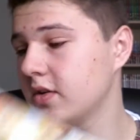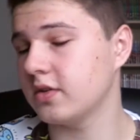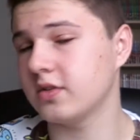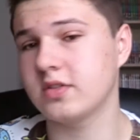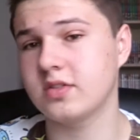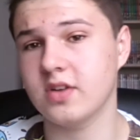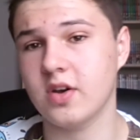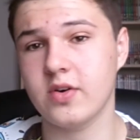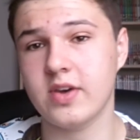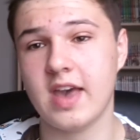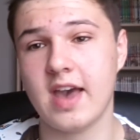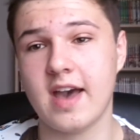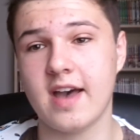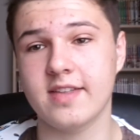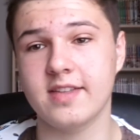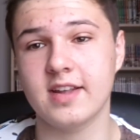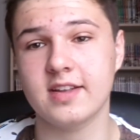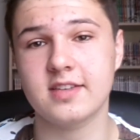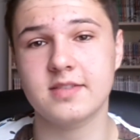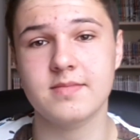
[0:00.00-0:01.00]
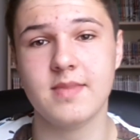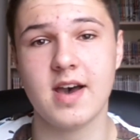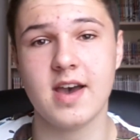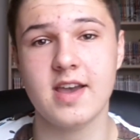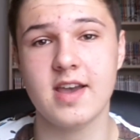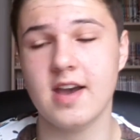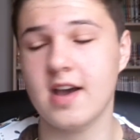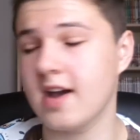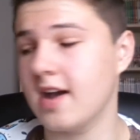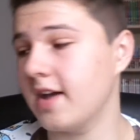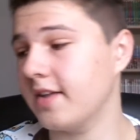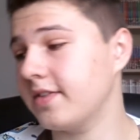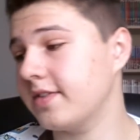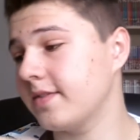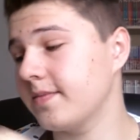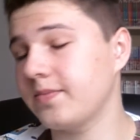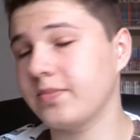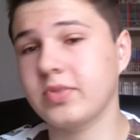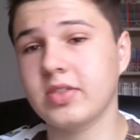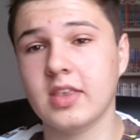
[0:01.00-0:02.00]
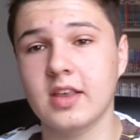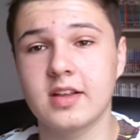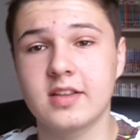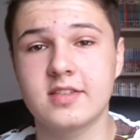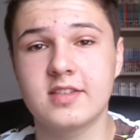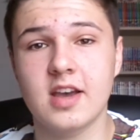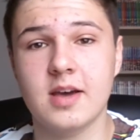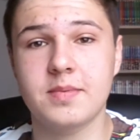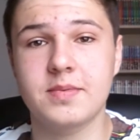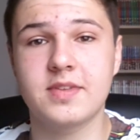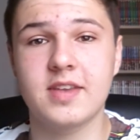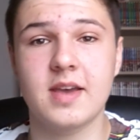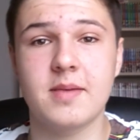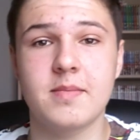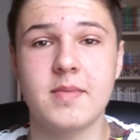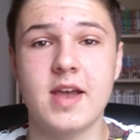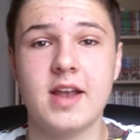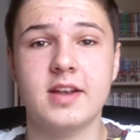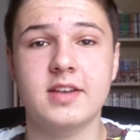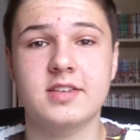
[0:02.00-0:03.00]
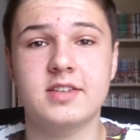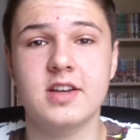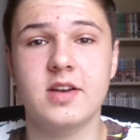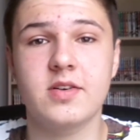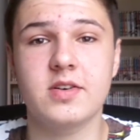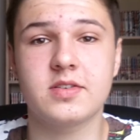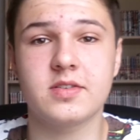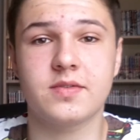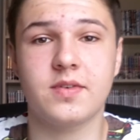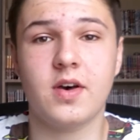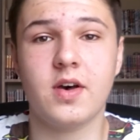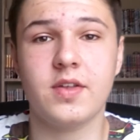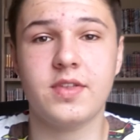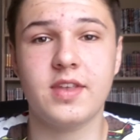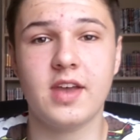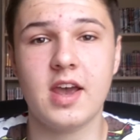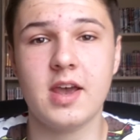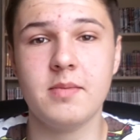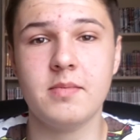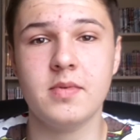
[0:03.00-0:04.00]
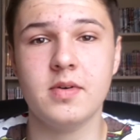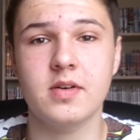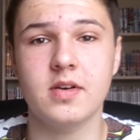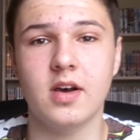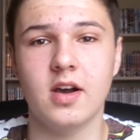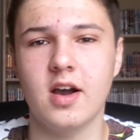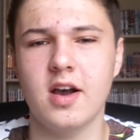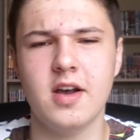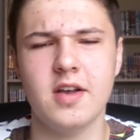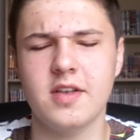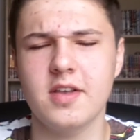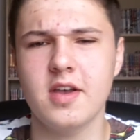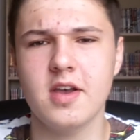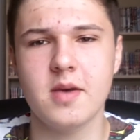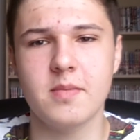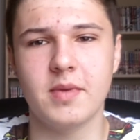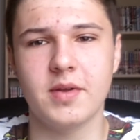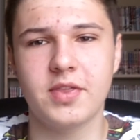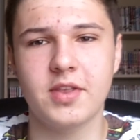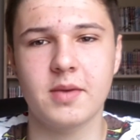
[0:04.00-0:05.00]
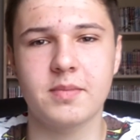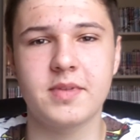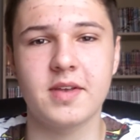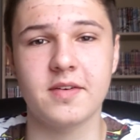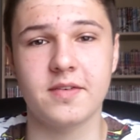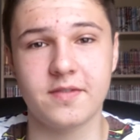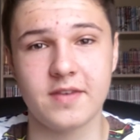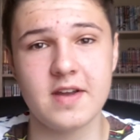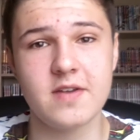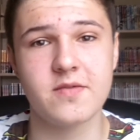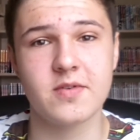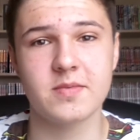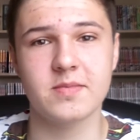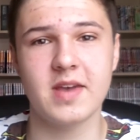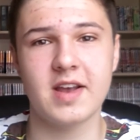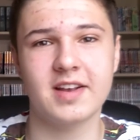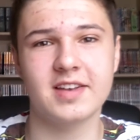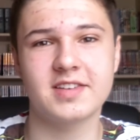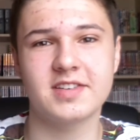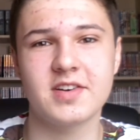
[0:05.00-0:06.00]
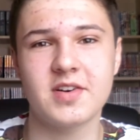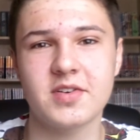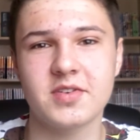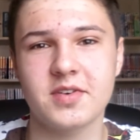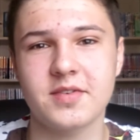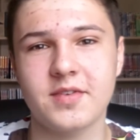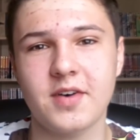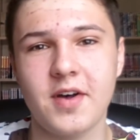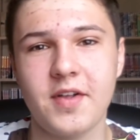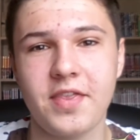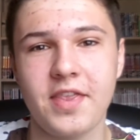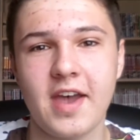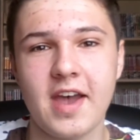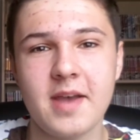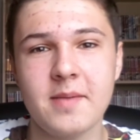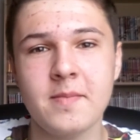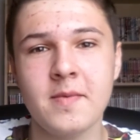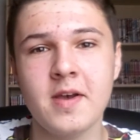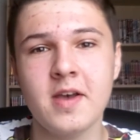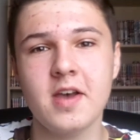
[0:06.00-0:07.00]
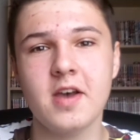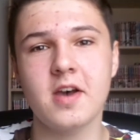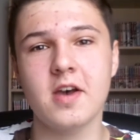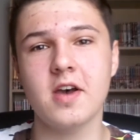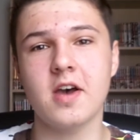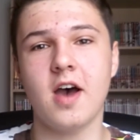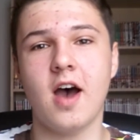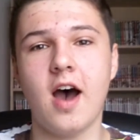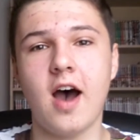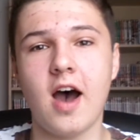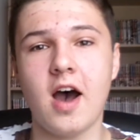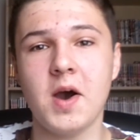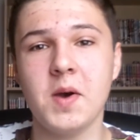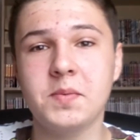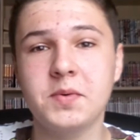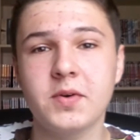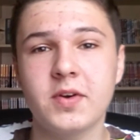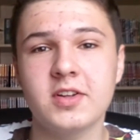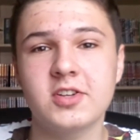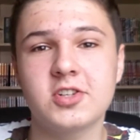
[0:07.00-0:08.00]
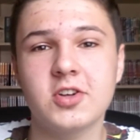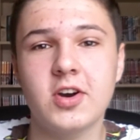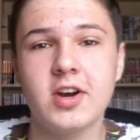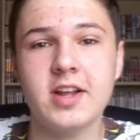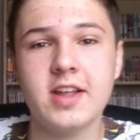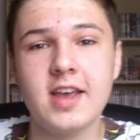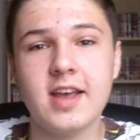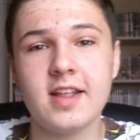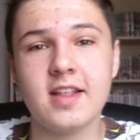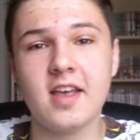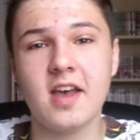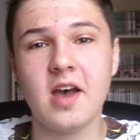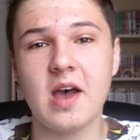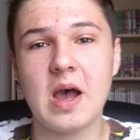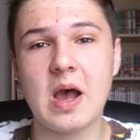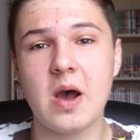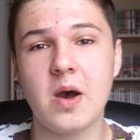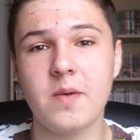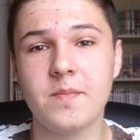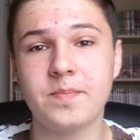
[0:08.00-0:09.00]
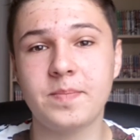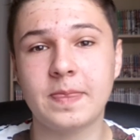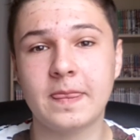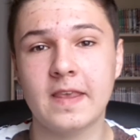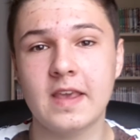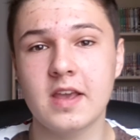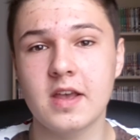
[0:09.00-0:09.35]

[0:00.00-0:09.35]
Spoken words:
So yeah, that's my top 10 manga series of all time. My top 10 favorite manga series of all time. I hope you enjoyed it.